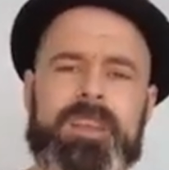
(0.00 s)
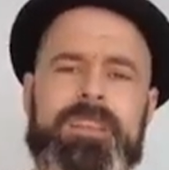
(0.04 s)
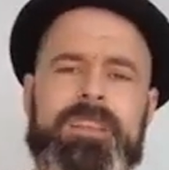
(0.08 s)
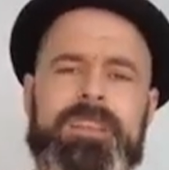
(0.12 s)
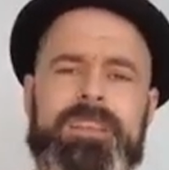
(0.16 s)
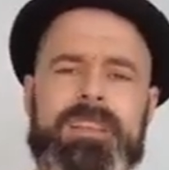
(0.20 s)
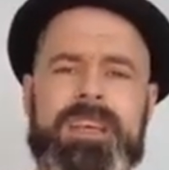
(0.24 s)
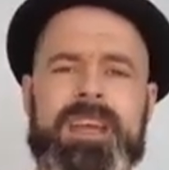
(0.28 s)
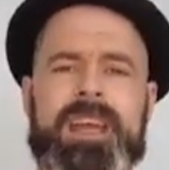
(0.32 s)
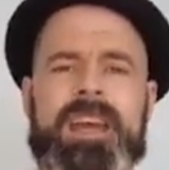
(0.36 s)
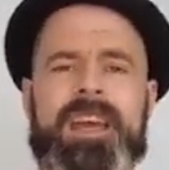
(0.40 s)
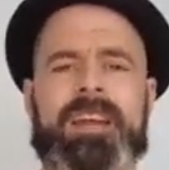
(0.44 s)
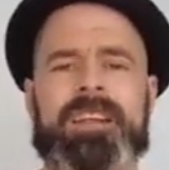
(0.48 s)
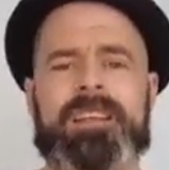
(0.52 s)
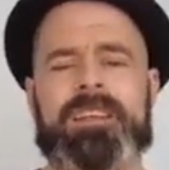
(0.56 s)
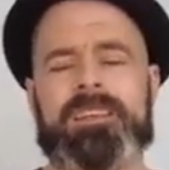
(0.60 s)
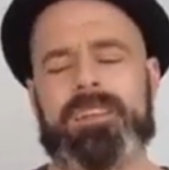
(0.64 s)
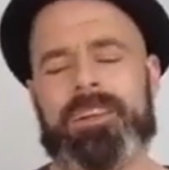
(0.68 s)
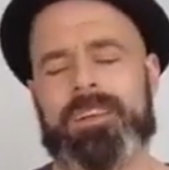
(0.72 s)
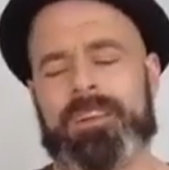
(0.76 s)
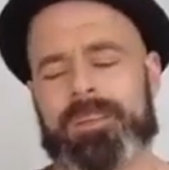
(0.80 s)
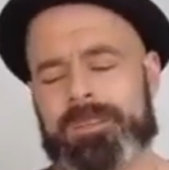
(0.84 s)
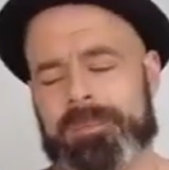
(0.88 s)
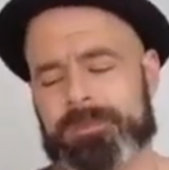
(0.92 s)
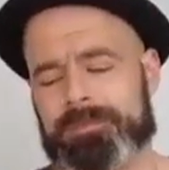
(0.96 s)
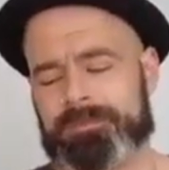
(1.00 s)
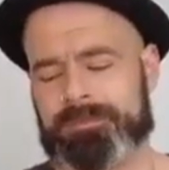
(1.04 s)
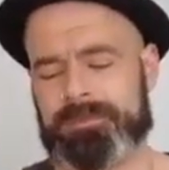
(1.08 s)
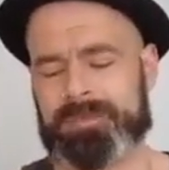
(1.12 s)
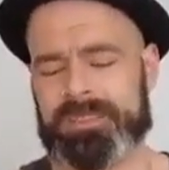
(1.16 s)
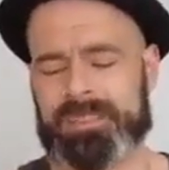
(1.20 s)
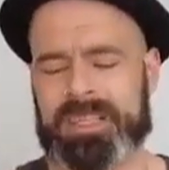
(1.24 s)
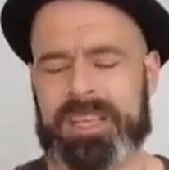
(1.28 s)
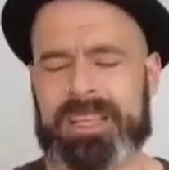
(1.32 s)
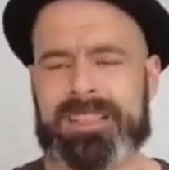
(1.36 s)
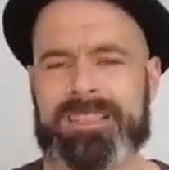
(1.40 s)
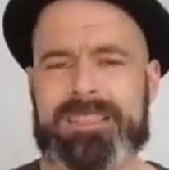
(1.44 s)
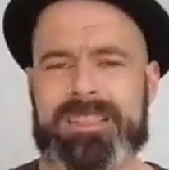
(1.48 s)
Yeah, look,
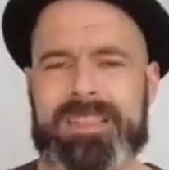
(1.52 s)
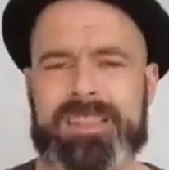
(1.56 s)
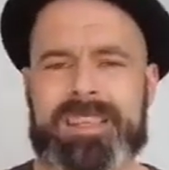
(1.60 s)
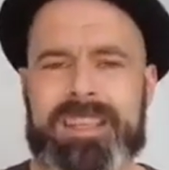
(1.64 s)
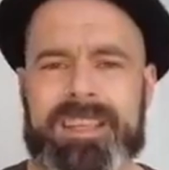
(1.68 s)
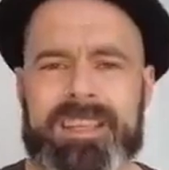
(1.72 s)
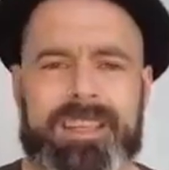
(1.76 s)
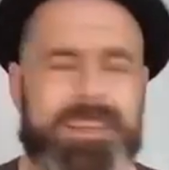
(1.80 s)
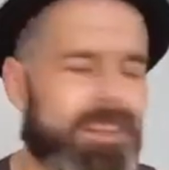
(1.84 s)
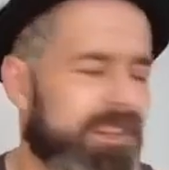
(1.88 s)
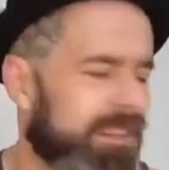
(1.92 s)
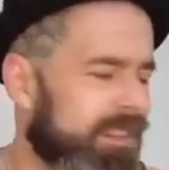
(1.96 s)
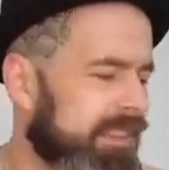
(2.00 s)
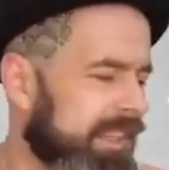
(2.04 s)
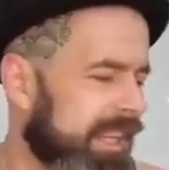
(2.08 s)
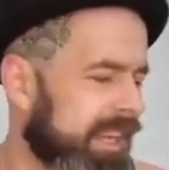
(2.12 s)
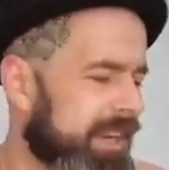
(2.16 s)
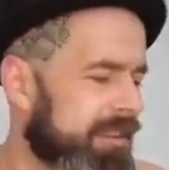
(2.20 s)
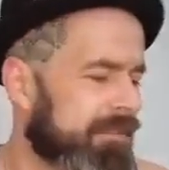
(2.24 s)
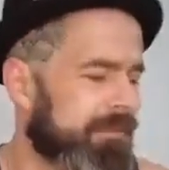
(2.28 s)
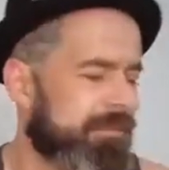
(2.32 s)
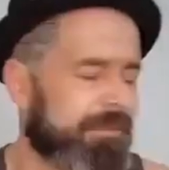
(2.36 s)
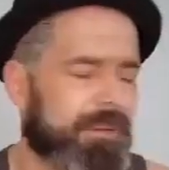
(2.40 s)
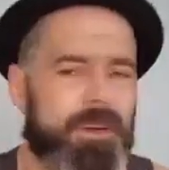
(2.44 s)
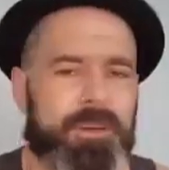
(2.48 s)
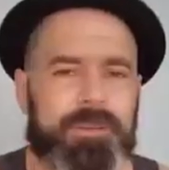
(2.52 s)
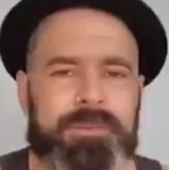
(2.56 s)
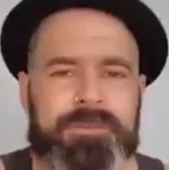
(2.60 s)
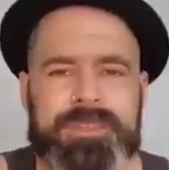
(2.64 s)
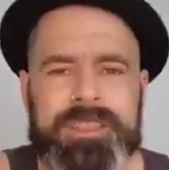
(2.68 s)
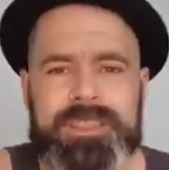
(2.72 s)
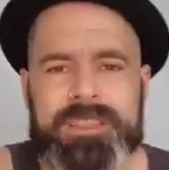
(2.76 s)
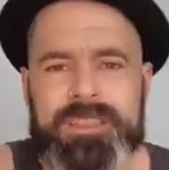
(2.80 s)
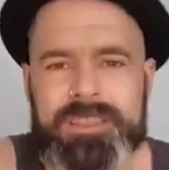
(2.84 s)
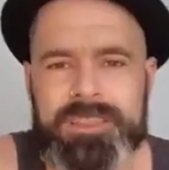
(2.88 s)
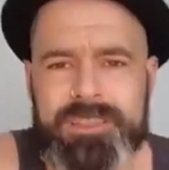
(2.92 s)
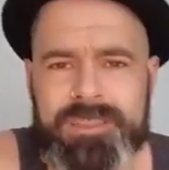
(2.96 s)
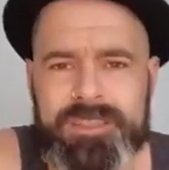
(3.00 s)
lend an ear. Get involved
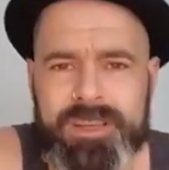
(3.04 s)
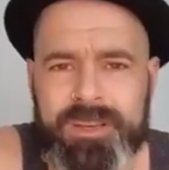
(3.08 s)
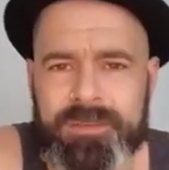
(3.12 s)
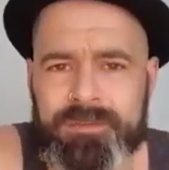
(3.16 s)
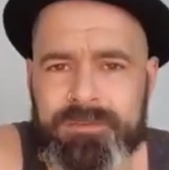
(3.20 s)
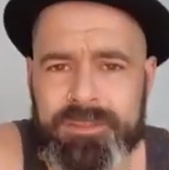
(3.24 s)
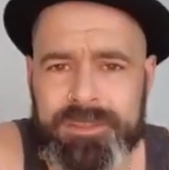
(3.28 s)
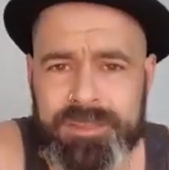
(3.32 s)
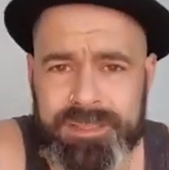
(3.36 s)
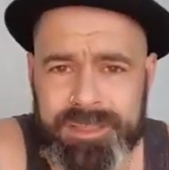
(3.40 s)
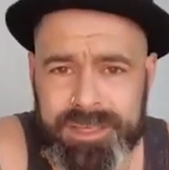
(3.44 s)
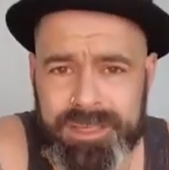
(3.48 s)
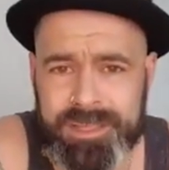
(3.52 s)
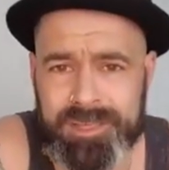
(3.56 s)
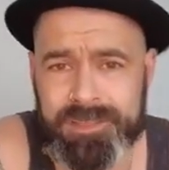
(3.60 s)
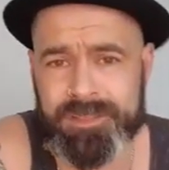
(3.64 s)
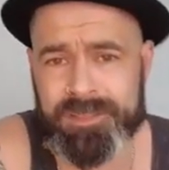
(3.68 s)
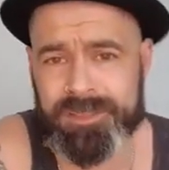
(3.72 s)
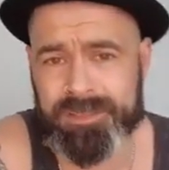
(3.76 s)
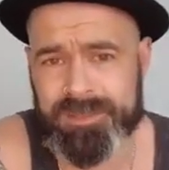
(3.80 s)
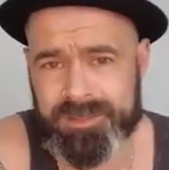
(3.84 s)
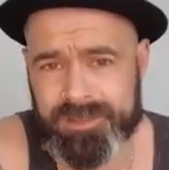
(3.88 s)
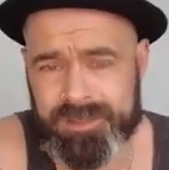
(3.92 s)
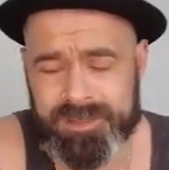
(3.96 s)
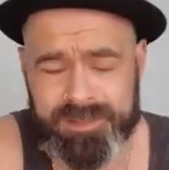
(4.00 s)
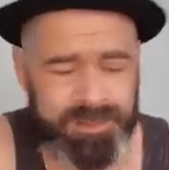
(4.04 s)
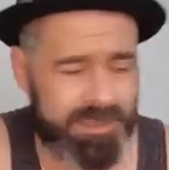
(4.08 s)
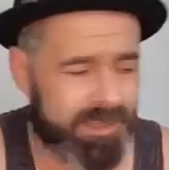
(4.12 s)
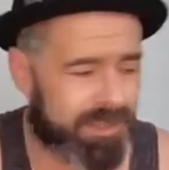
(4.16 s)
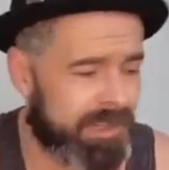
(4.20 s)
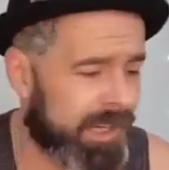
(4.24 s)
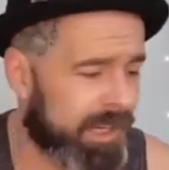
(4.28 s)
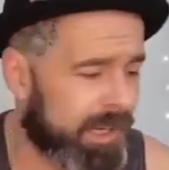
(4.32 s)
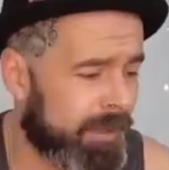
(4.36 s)
in those conversations.